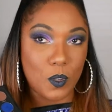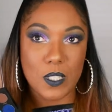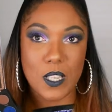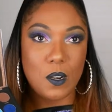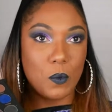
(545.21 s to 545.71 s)

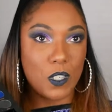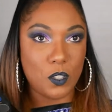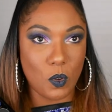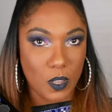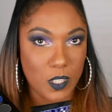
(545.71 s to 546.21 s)
because I don't want
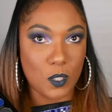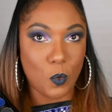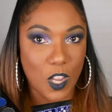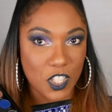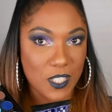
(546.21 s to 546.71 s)
to do all these
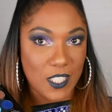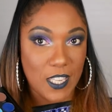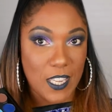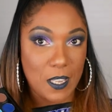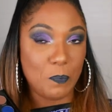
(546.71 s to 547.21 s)
swatches
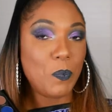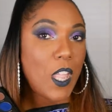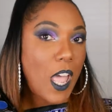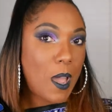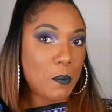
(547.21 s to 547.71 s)
again
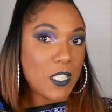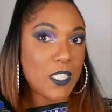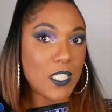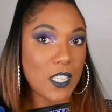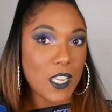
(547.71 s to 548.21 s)
I'm gonna
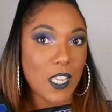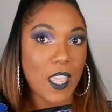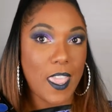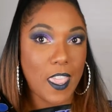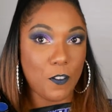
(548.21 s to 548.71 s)
stick
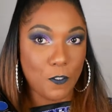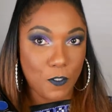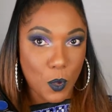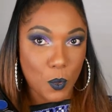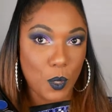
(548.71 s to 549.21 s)
a
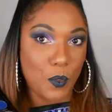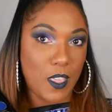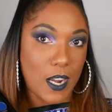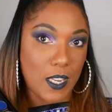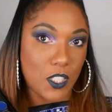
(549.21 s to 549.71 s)
photo
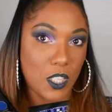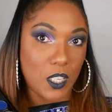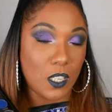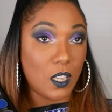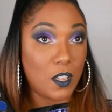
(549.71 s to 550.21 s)
that I
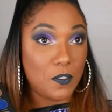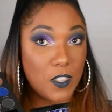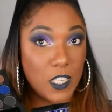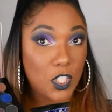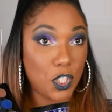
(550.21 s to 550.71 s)
took of
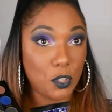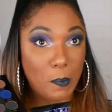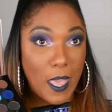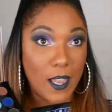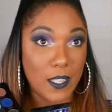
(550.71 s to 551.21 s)
these two
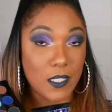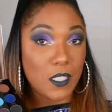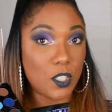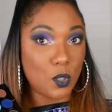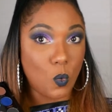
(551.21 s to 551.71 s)

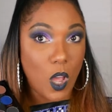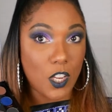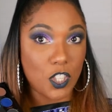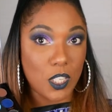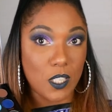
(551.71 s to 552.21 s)
palettes
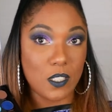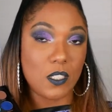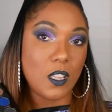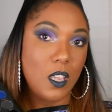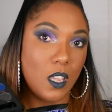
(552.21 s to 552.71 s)

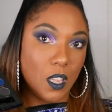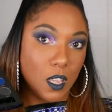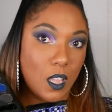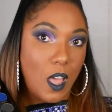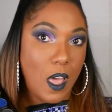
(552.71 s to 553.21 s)
swatches
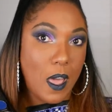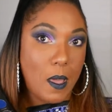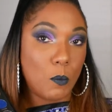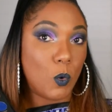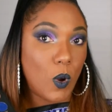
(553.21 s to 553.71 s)

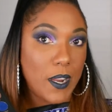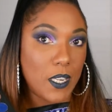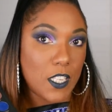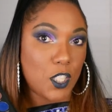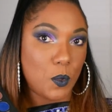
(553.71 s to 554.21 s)
um, right
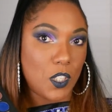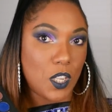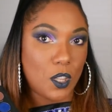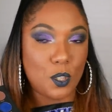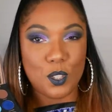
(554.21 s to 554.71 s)
next to
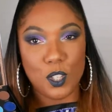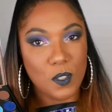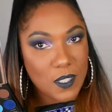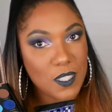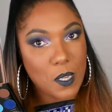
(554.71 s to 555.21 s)
each other so
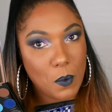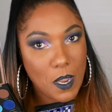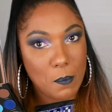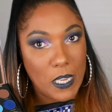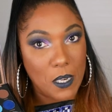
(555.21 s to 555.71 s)
you can see what I
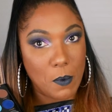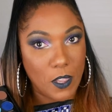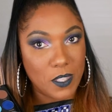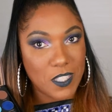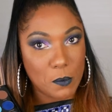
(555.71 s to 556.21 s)
mean about
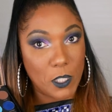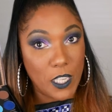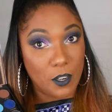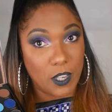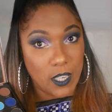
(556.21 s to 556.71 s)
the
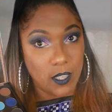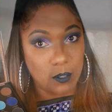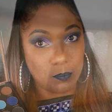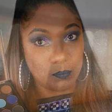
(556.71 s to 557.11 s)
similarity